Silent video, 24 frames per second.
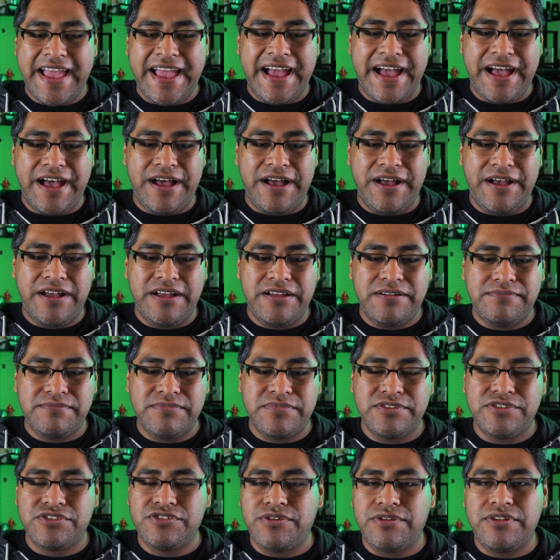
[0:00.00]

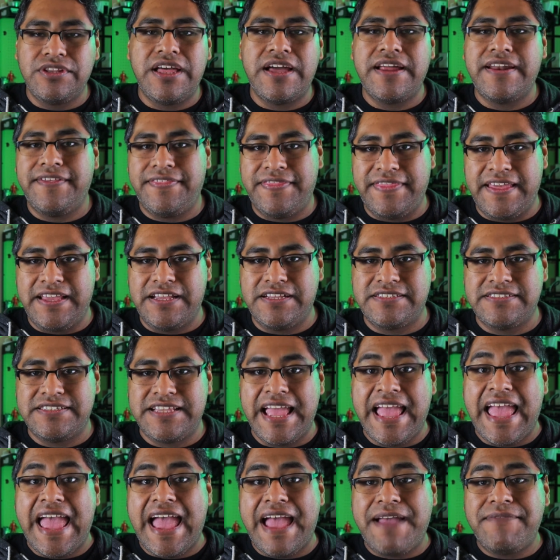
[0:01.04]
So a lot of things.
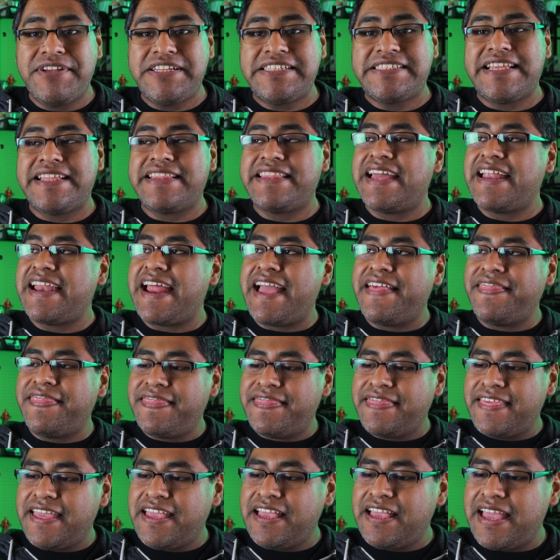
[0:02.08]
Having said that, I
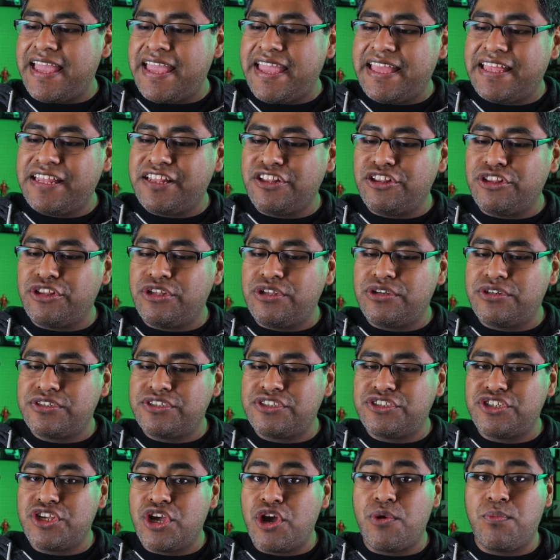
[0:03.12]
think it
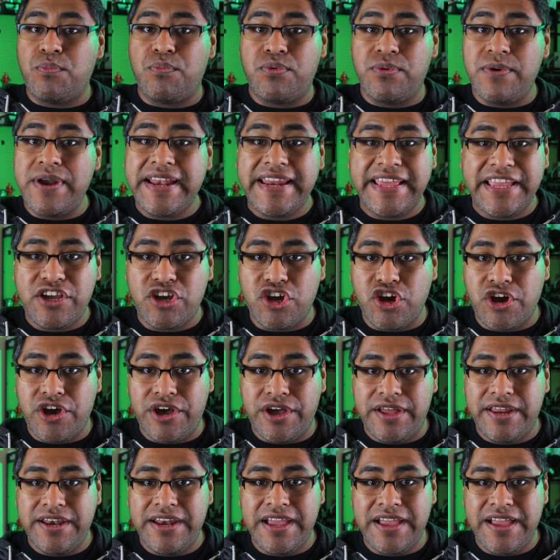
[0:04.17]
looks pretty
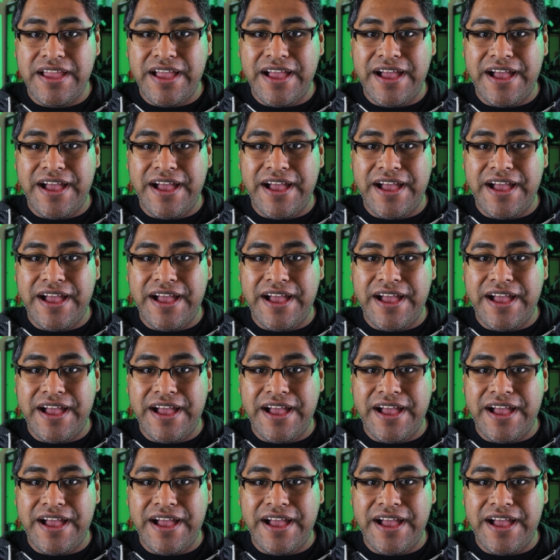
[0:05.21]
good.